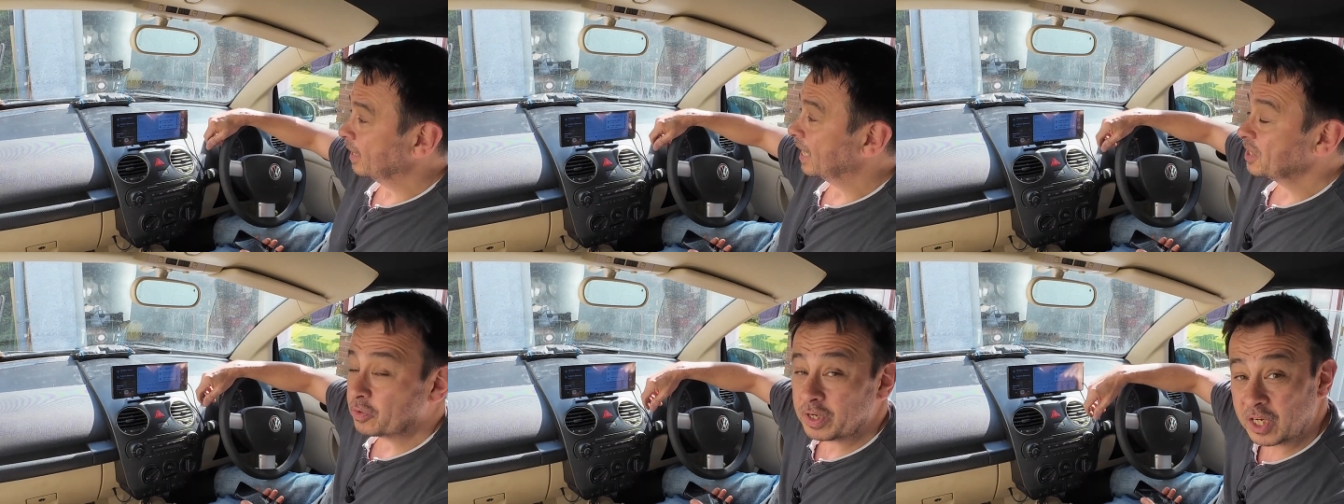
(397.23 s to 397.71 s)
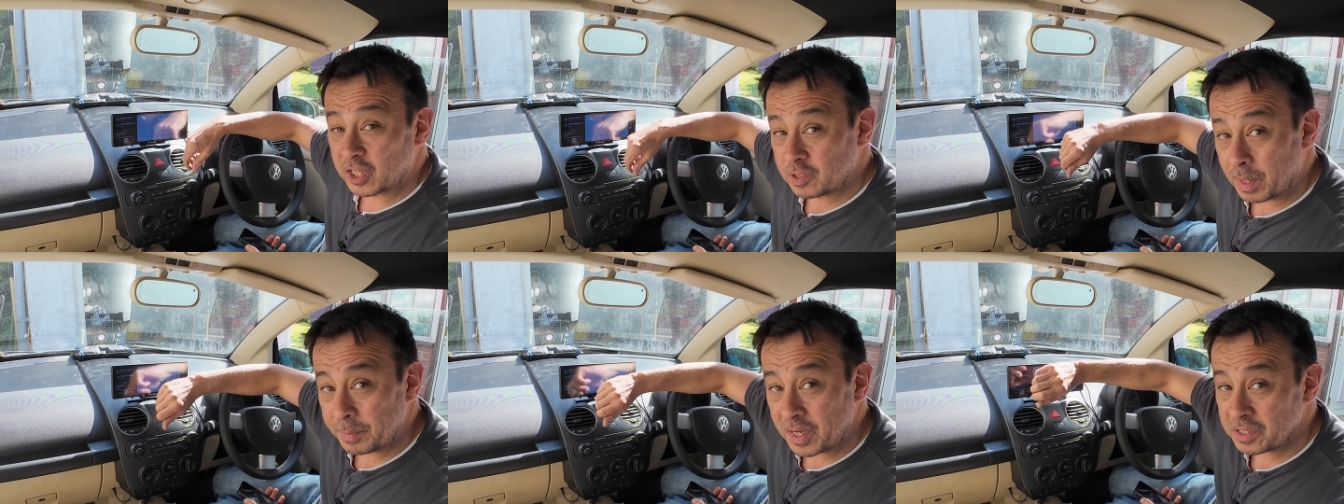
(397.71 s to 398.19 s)
and it's already gone to
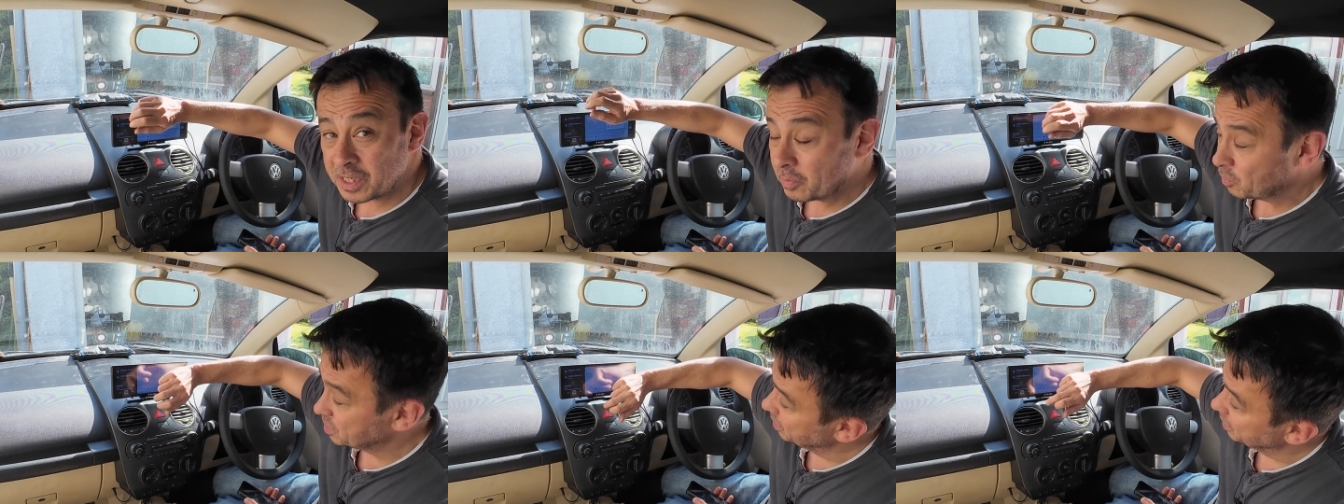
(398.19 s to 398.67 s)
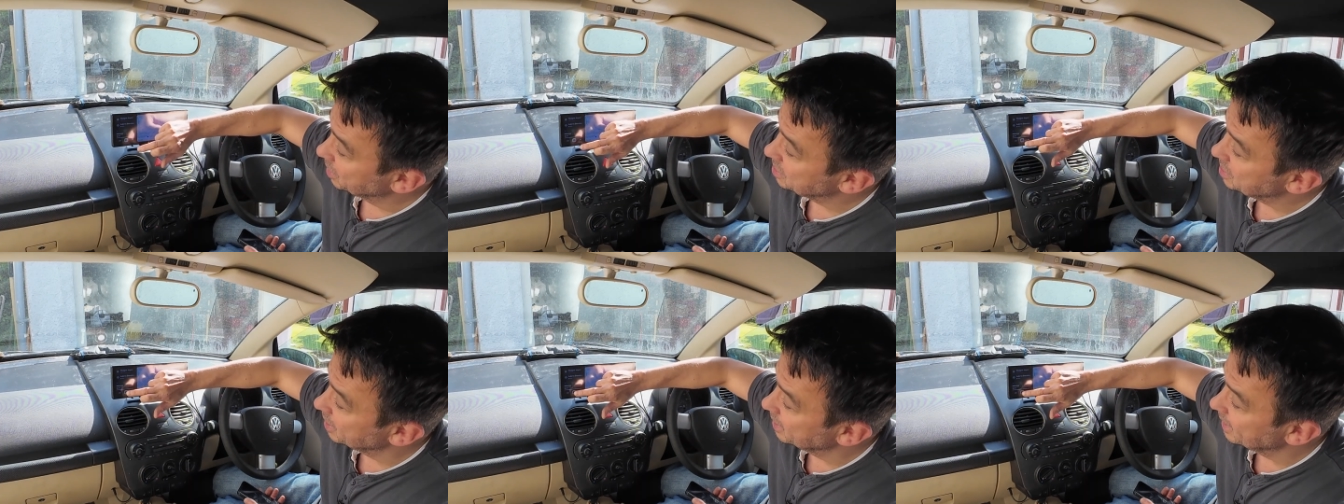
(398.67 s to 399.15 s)
my music, which I'm going to
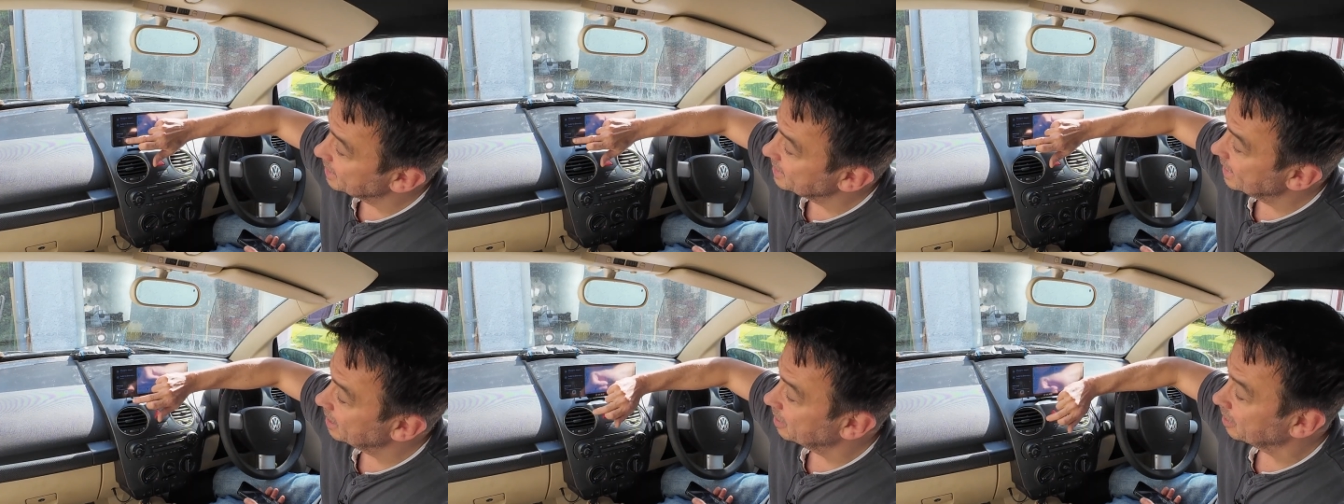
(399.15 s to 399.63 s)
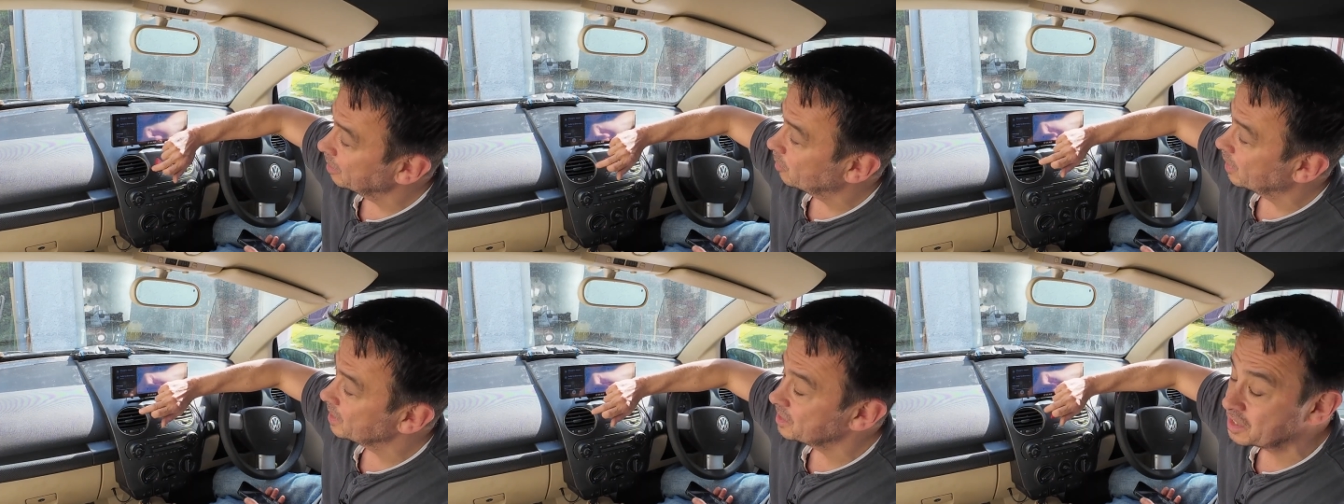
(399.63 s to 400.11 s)
turn that down.
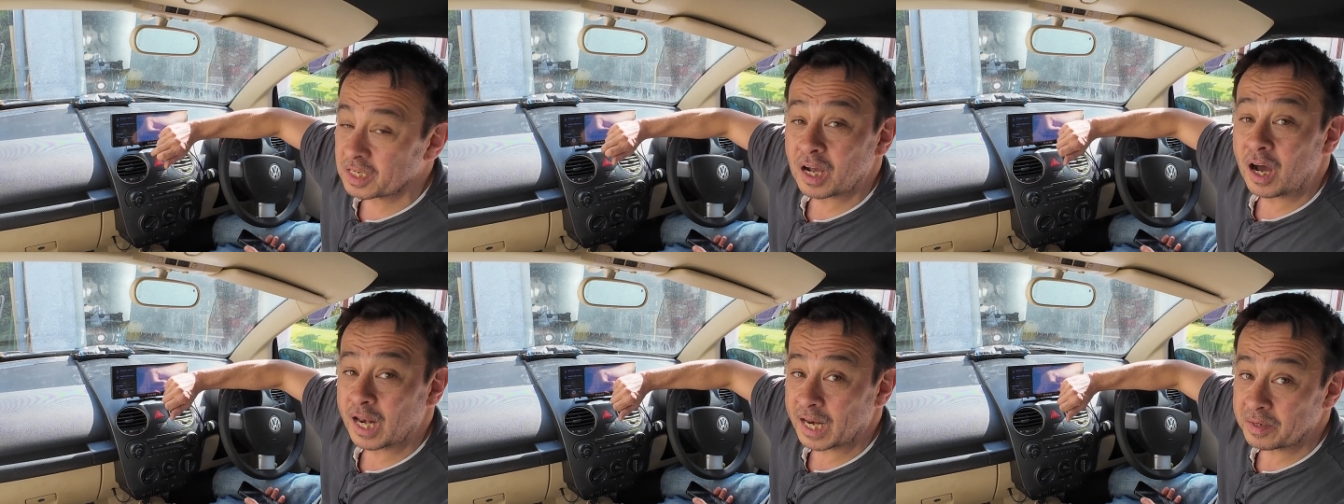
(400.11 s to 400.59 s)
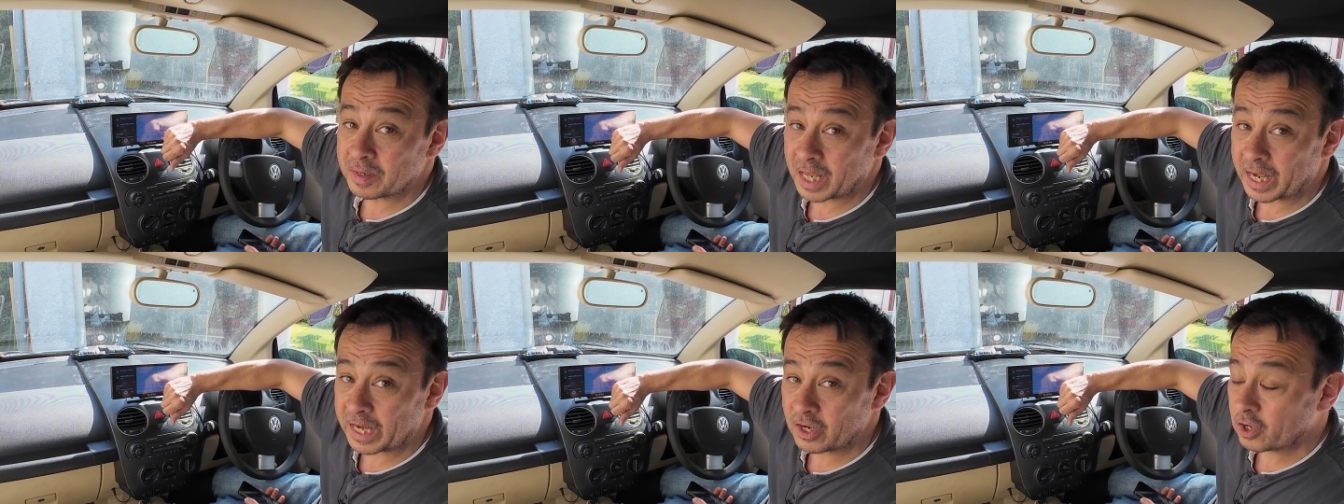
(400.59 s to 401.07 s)
Otherwise, I'll end up
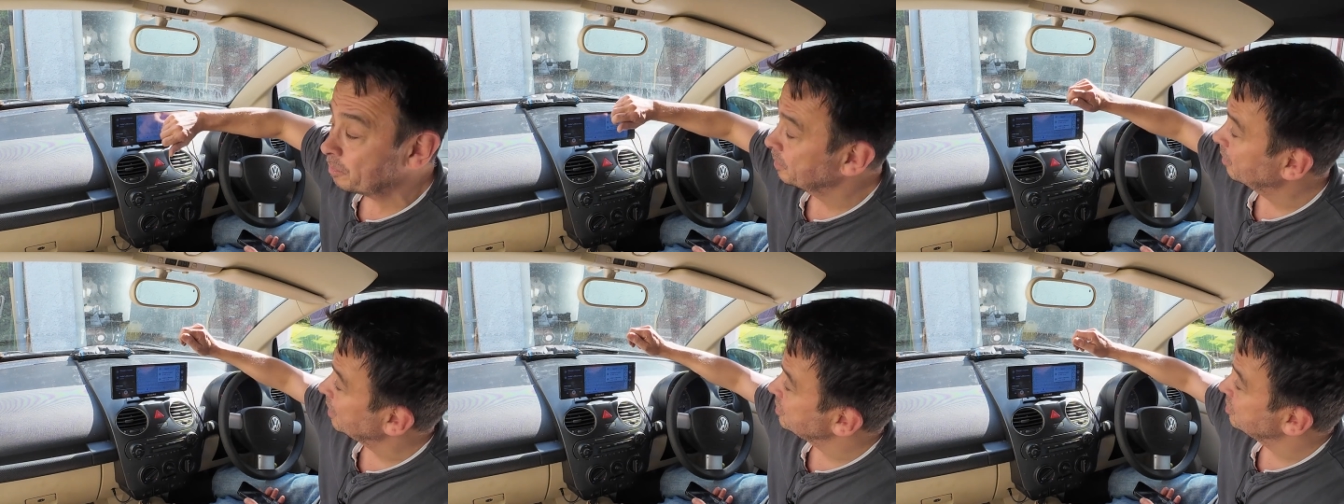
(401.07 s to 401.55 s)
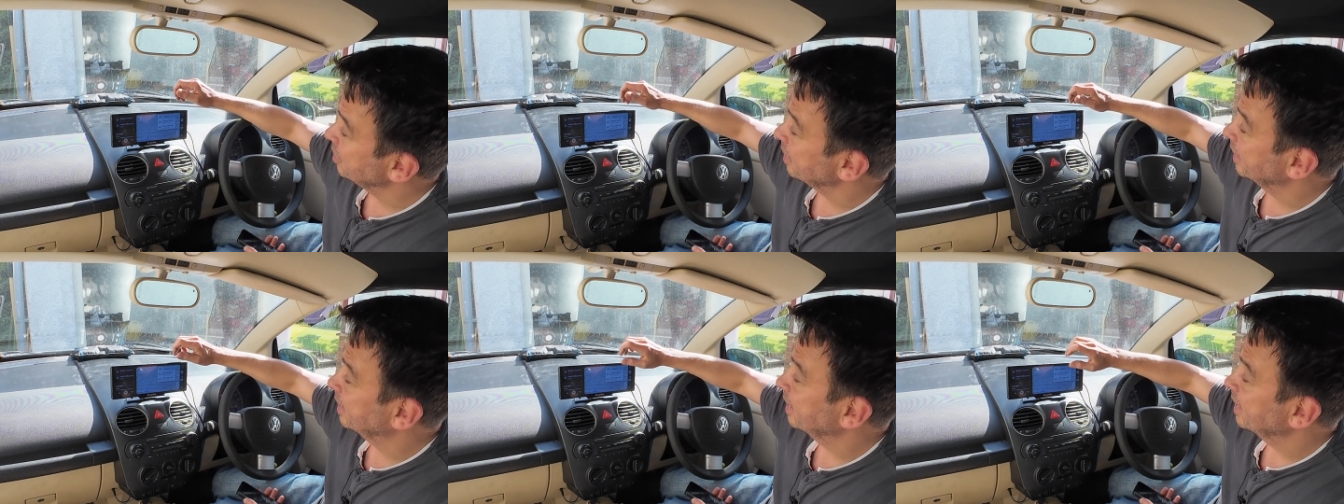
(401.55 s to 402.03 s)
getting a copyright
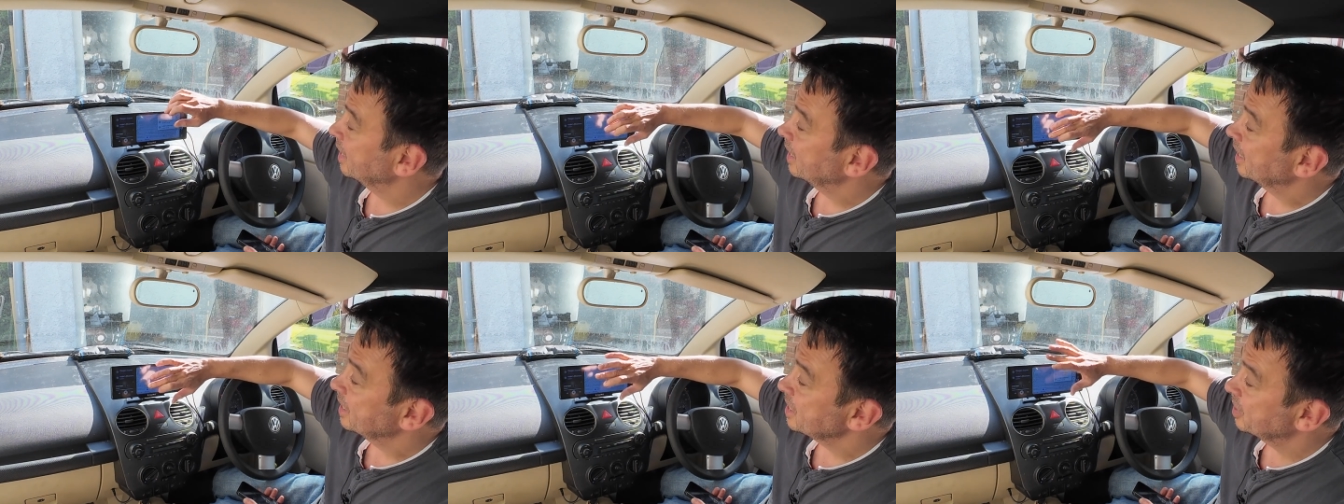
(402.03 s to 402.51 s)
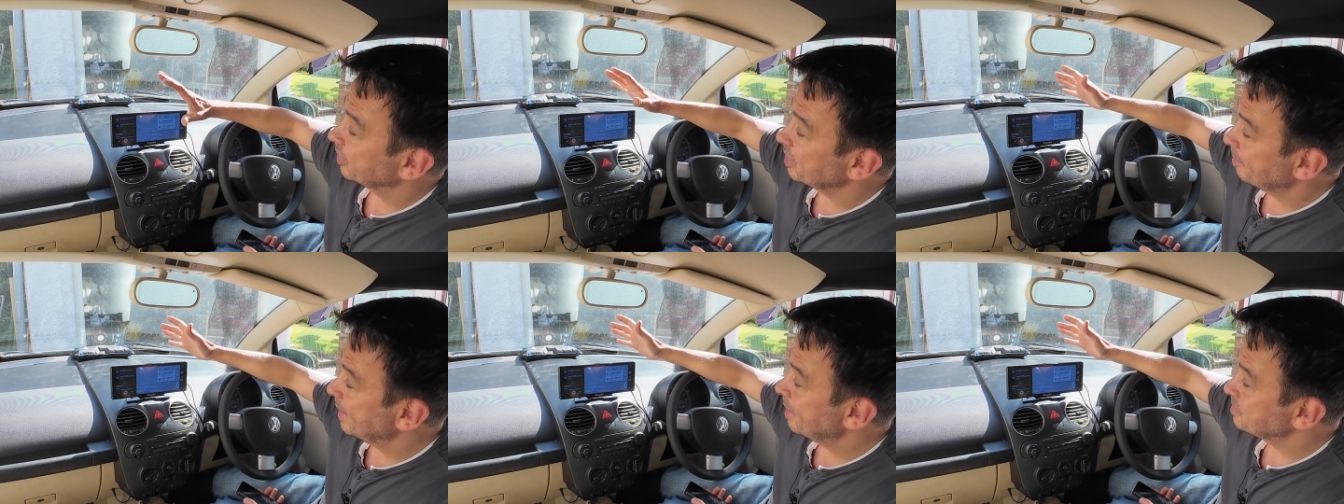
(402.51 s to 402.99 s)
strike. You've got
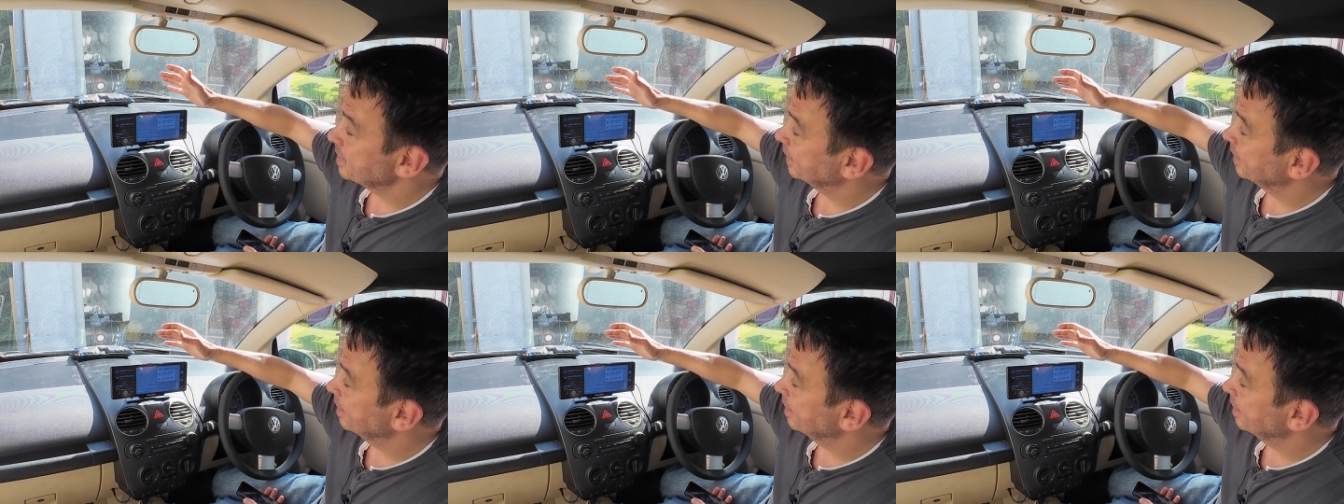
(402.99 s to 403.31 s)
your maps that